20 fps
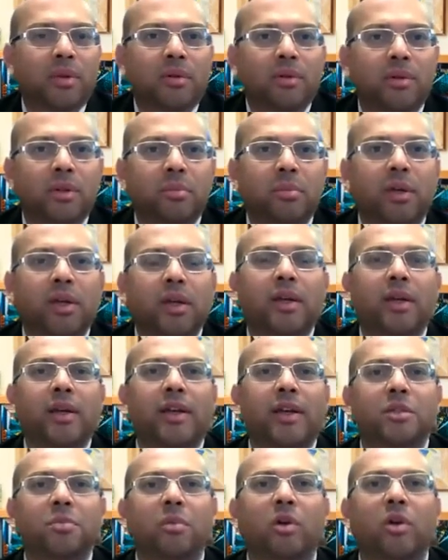Typically
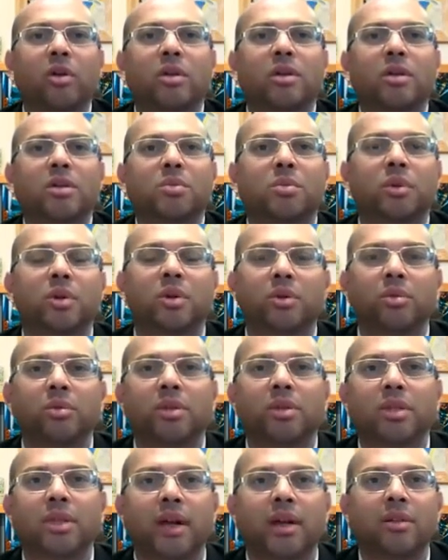exporters would do
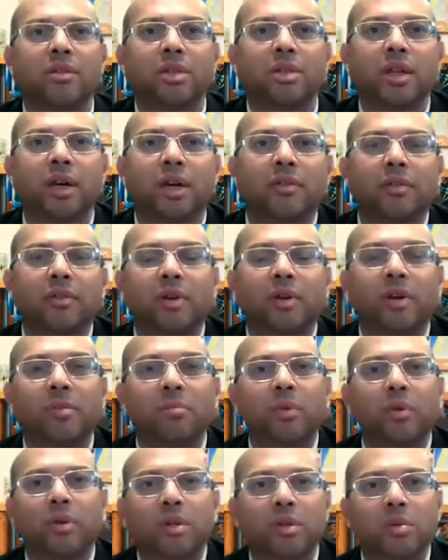this kind of stuff, or
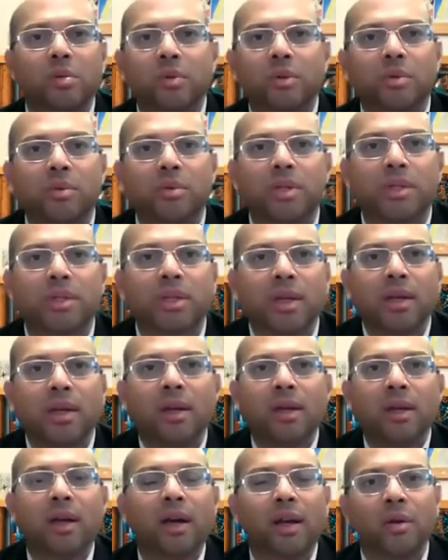importers would do this.
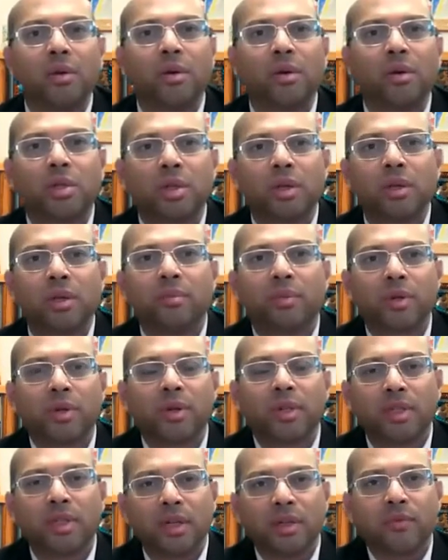I don't know. So
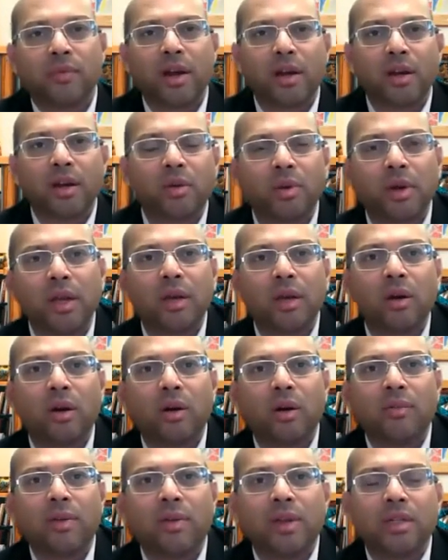is it very unique,
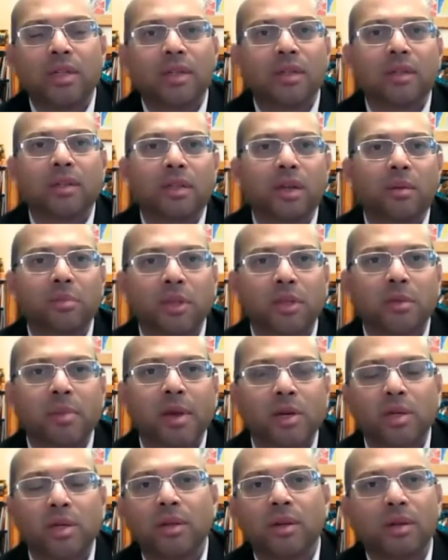or is it something
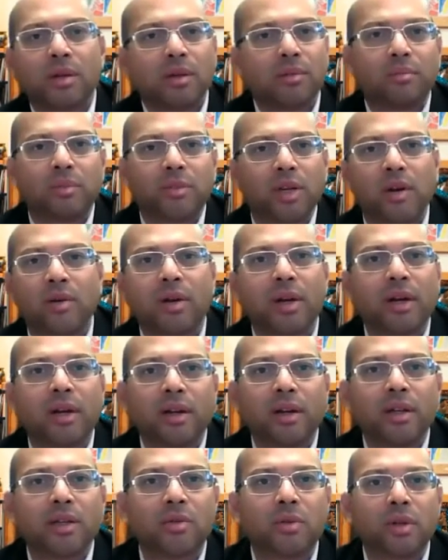special, or generally
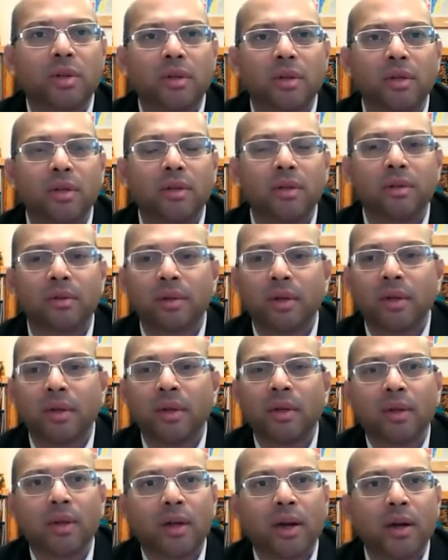industry
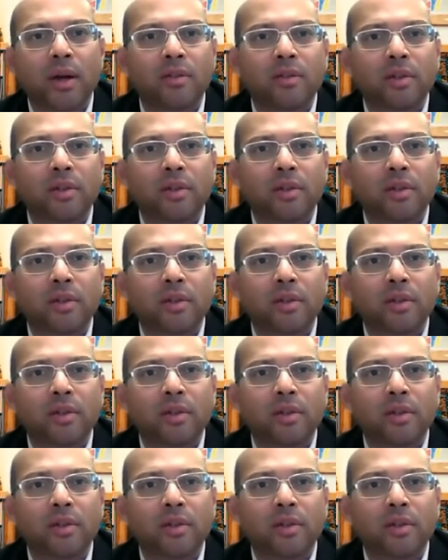kind of a